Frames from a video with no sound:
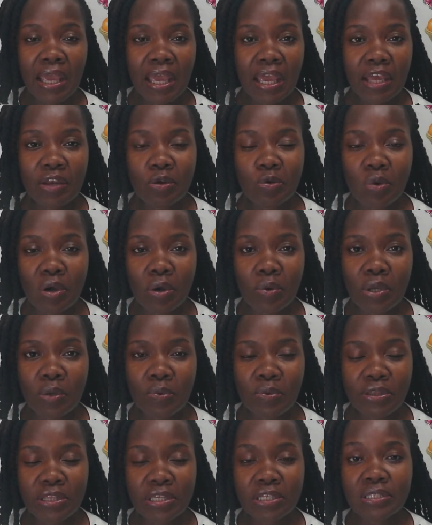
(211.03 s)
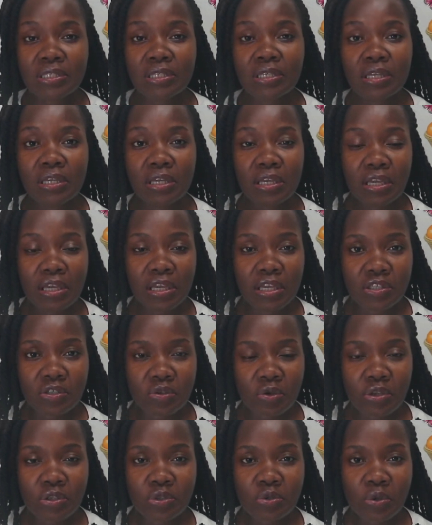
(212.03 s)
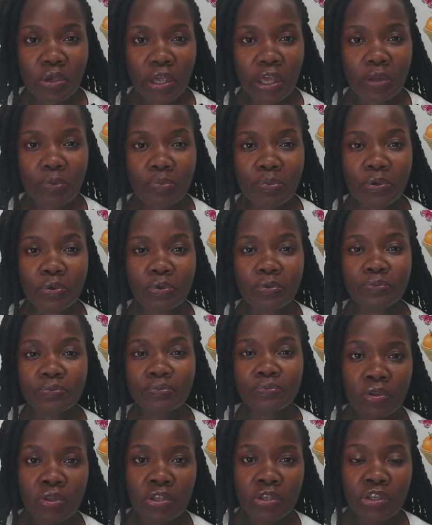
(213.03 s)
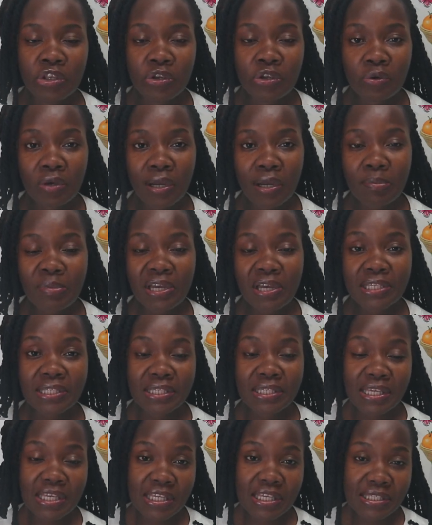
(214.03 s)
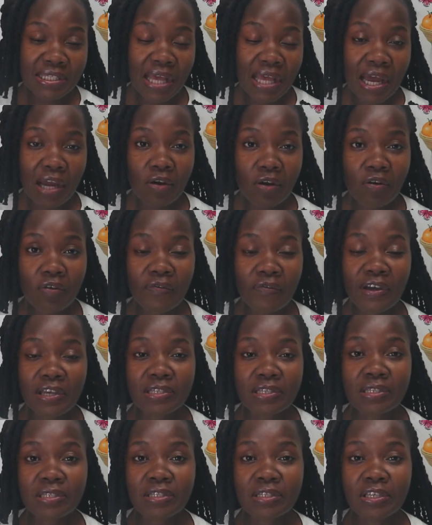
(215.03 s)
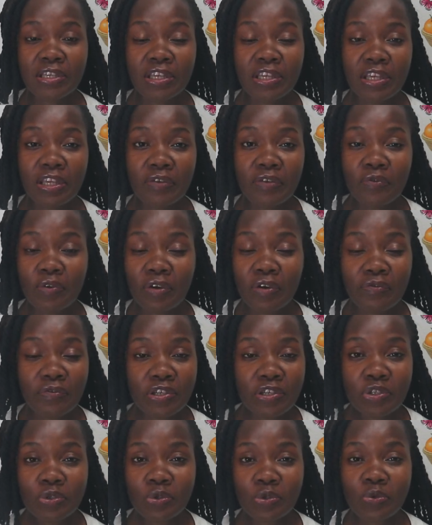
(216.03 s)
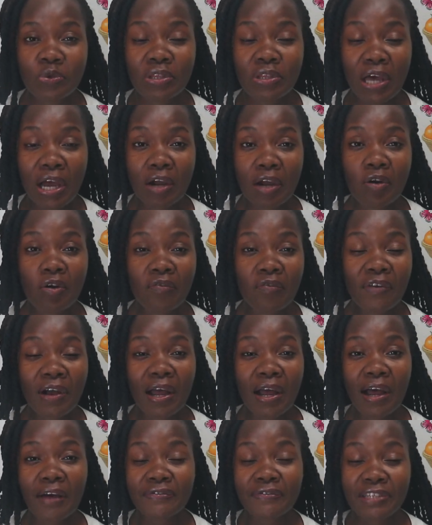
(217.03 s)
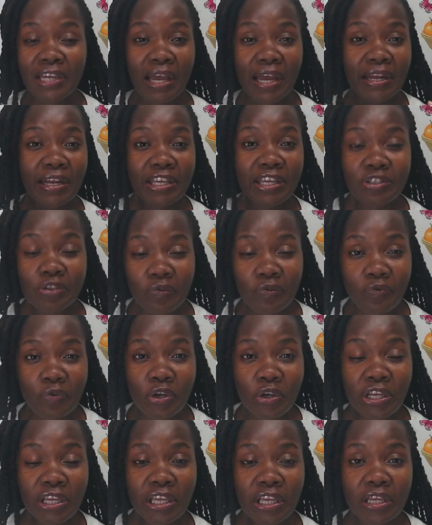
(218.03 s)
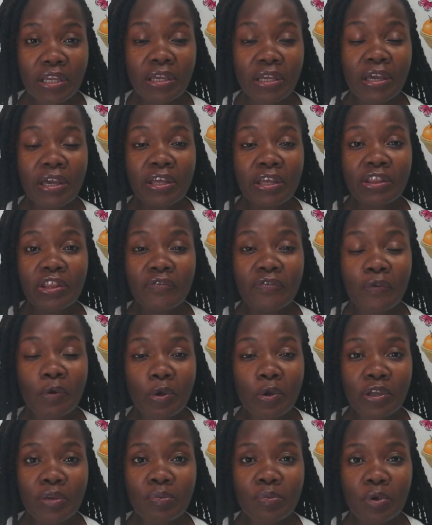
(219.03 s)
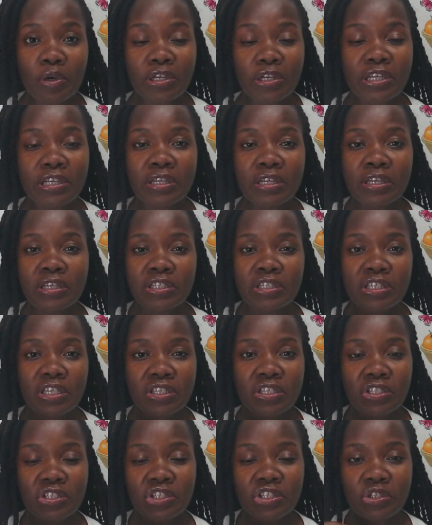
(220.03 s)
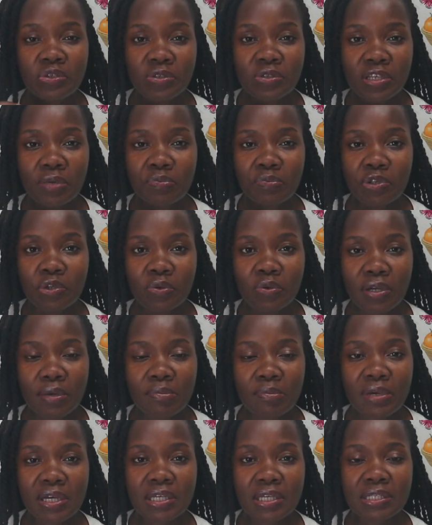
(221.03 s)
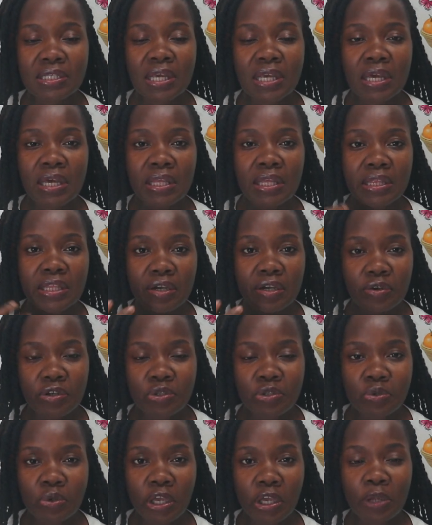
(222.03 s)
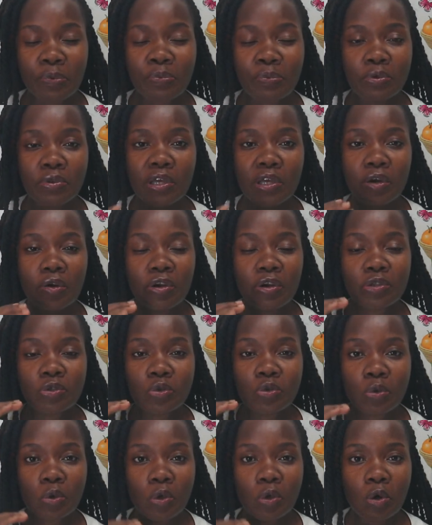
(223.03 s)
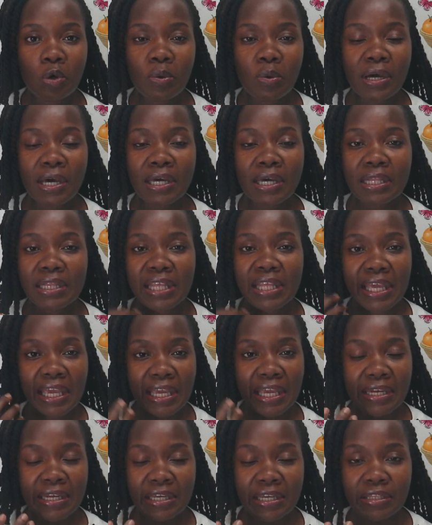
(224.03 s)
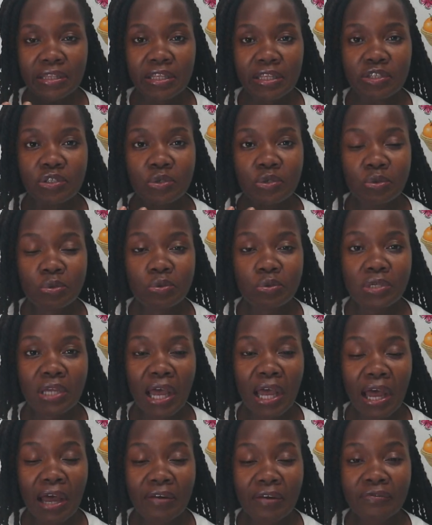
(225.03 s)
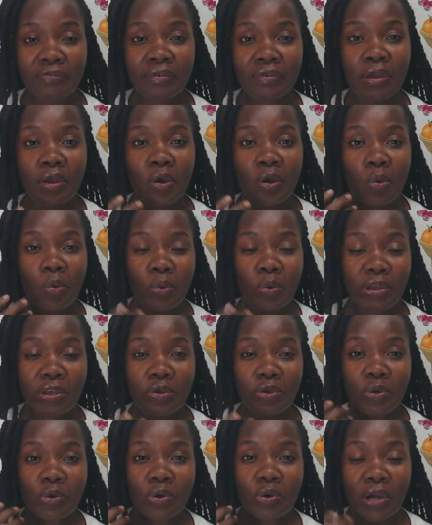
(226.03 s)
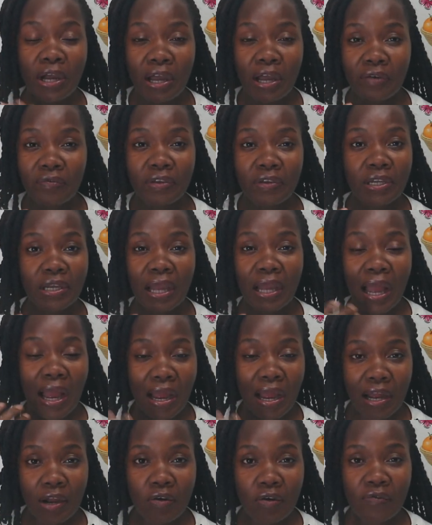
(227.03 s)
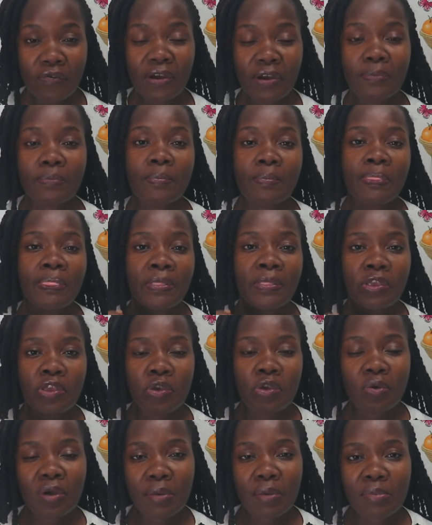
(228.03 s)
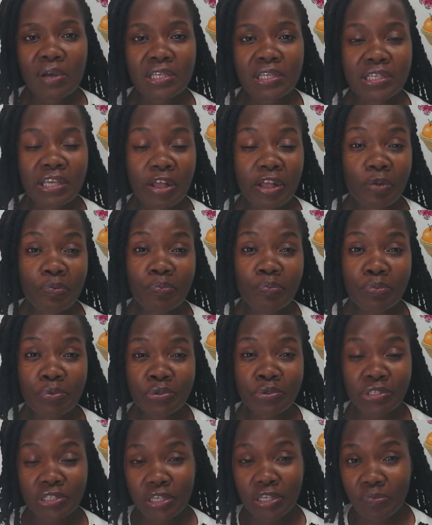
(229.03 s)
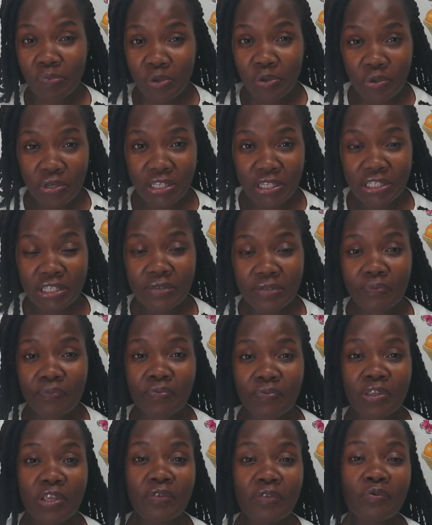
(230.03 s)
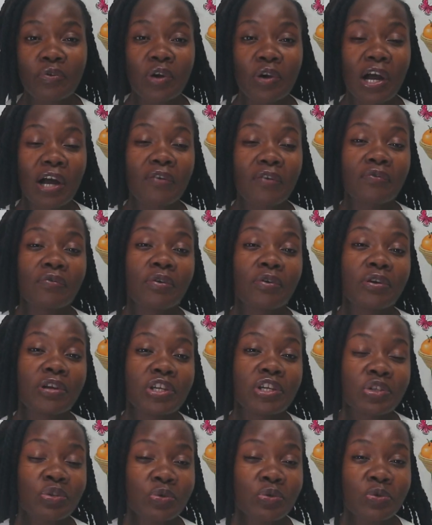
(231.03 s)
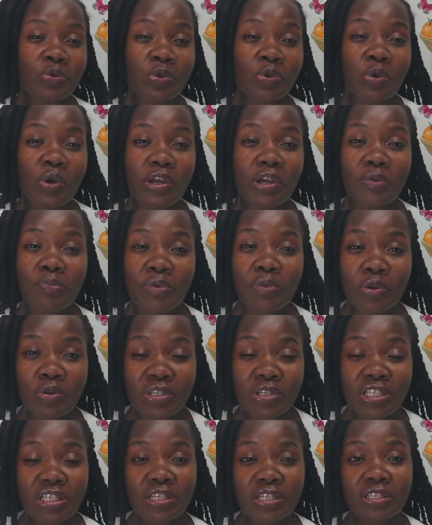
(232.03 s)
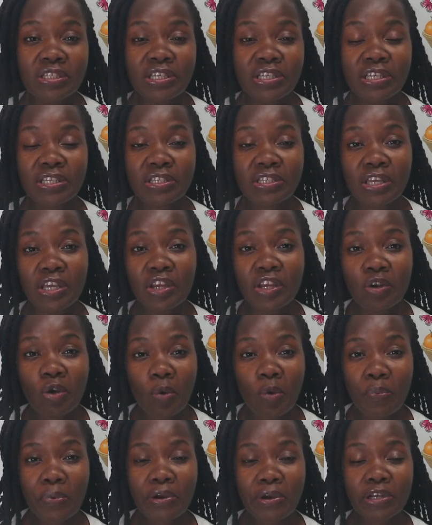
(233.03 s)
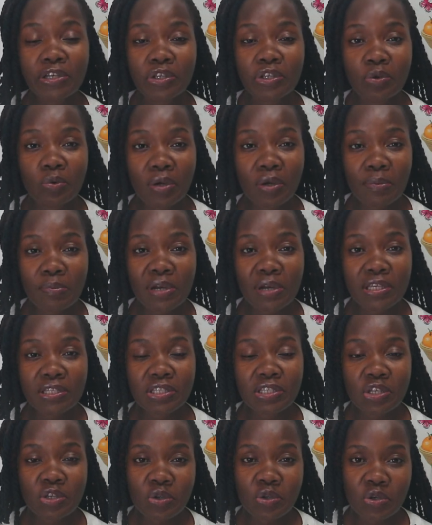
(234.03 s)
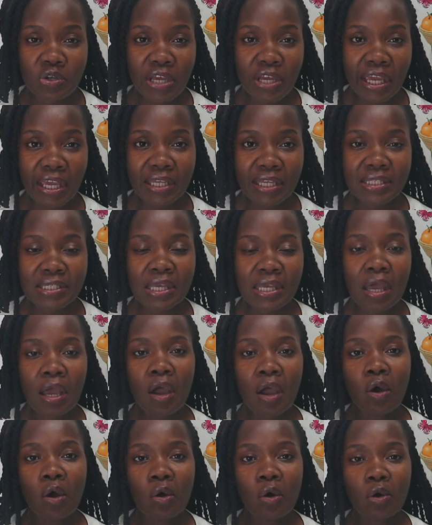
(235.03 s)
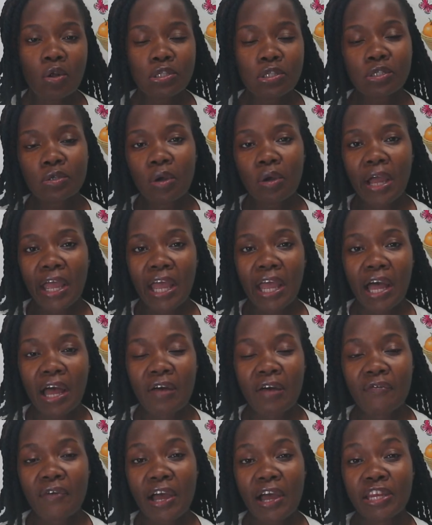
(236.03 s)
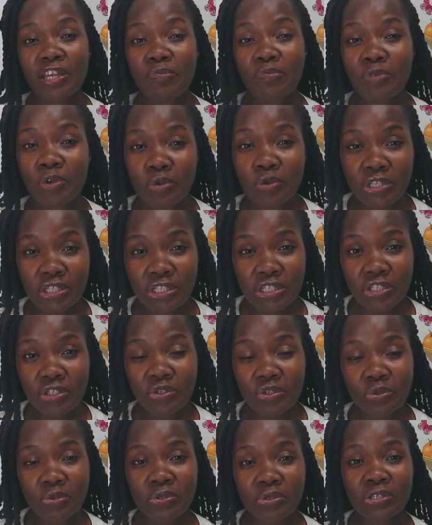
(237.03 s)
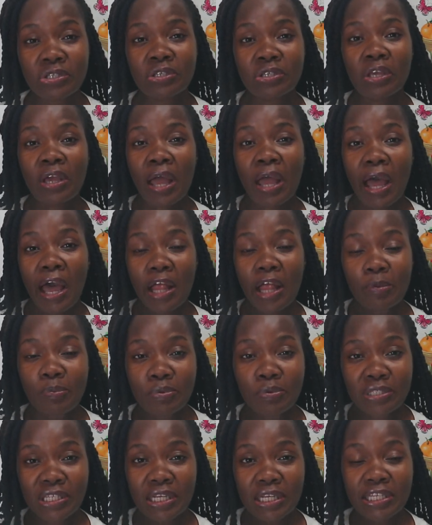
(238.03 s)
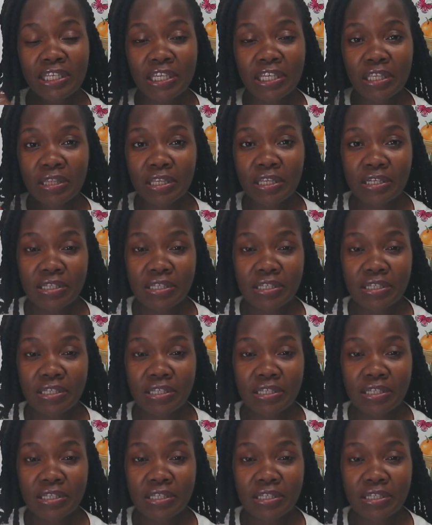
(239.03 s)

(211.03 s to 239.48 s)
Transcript: and do away with it. It's going to help you. Cucumbers ease hangovers. If you have issues with hangover after a night of drinking, the following morning, just chew some cucumbers. They're going to help you. They're going to lower the headache that you could have when you're having a hangover. Cucumbers help boost immunity. If you have issues with your immunity, just incorporate cucumbers in your diet. Also, I have an immunity juice. I'll put a link in the